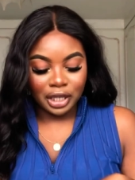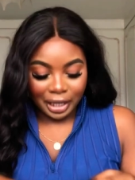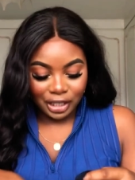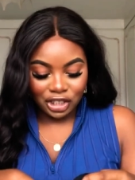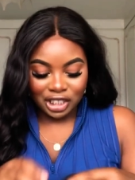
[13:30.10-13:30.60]

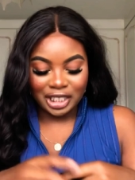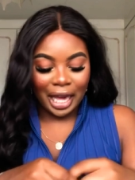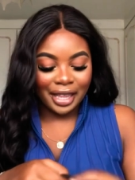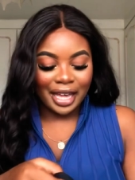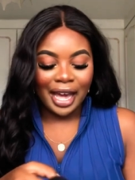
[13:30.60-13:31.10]
Let's just say
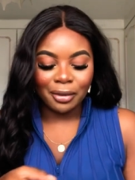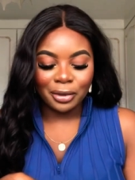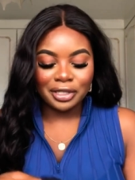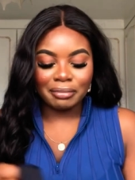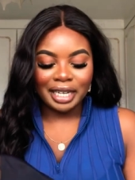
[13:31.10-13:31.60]
that it
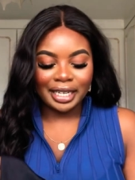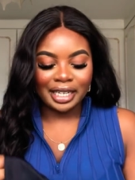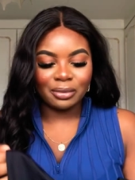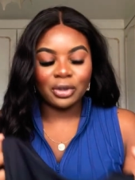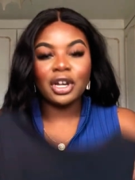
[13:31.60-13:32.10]
wasn't black
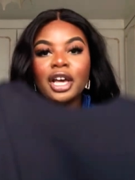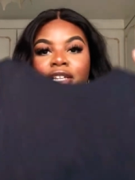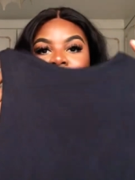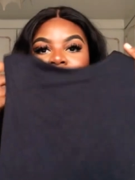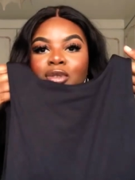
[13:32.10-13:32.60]
anymore. So
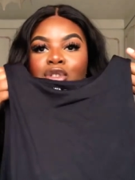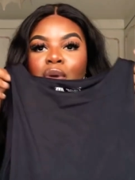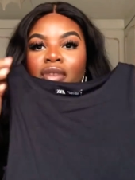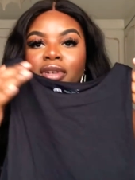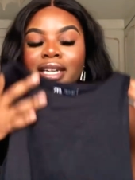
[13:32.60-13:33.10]
this was
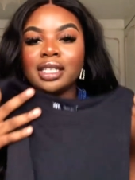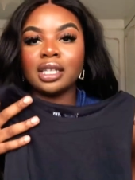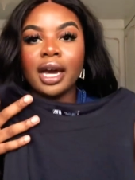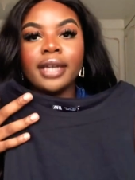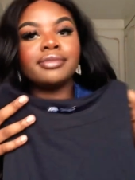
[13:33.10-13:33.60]

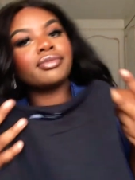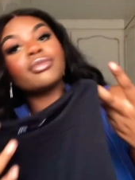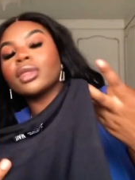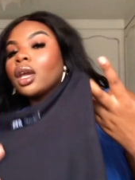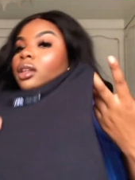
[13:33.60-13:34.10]
12.99
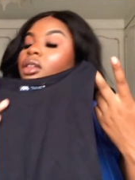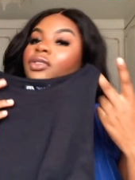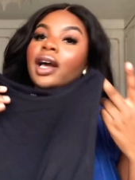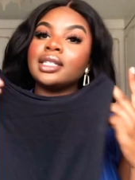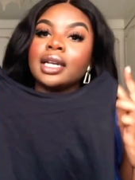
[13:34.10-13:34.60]
the
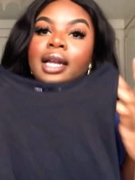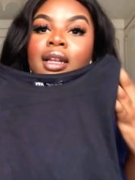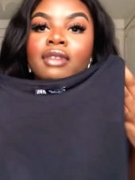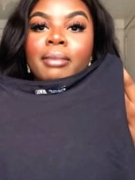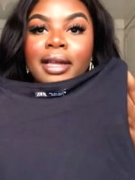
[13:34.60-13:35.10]
first thing I love
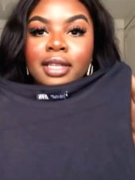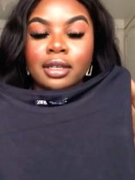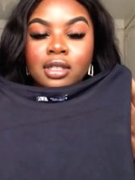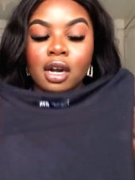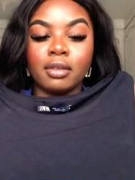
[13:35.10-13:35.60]
about the
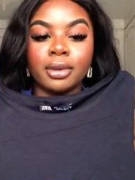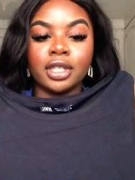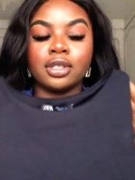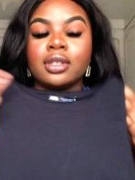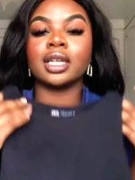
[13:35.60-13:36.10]
Zara
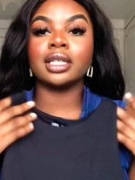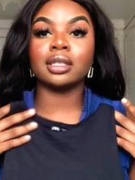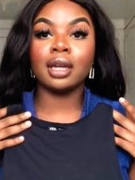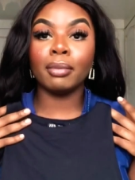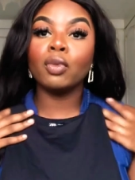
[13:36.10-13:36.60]
bodysuits is
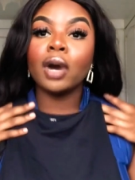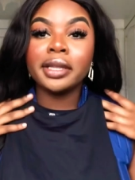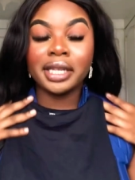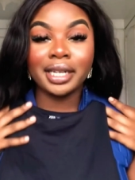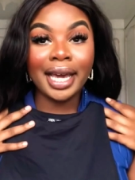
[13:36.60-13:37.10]
number one,
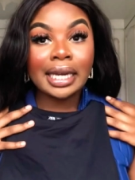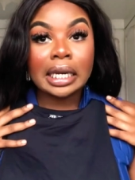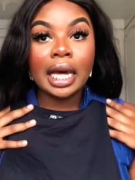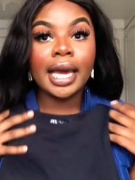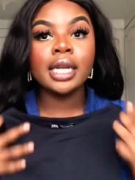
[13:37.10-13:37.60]
the
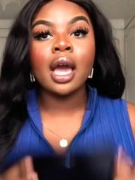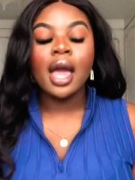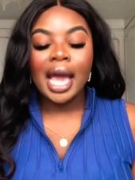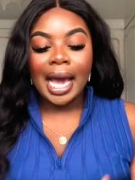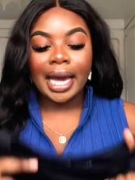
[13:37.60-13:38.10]
neckline
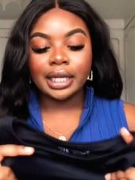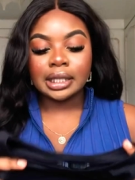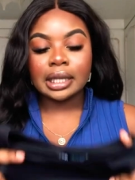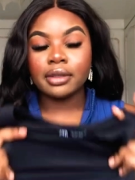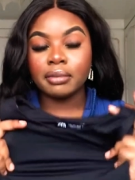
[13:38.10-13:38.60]
and
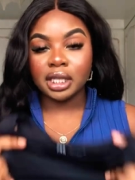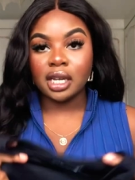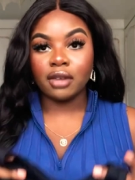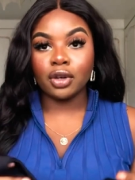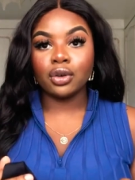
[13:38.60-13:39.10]
the
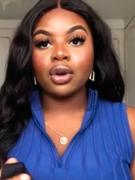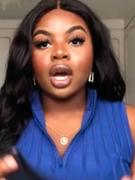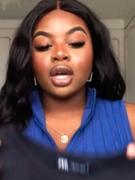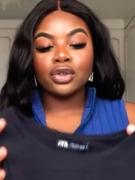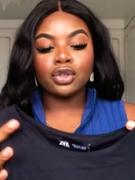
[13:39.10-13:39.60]
material.
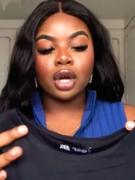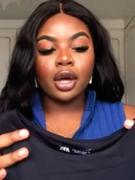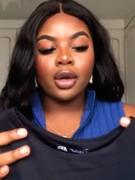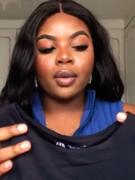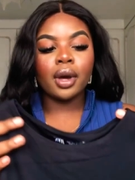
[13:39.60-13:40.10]

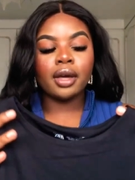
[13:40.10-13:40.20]
So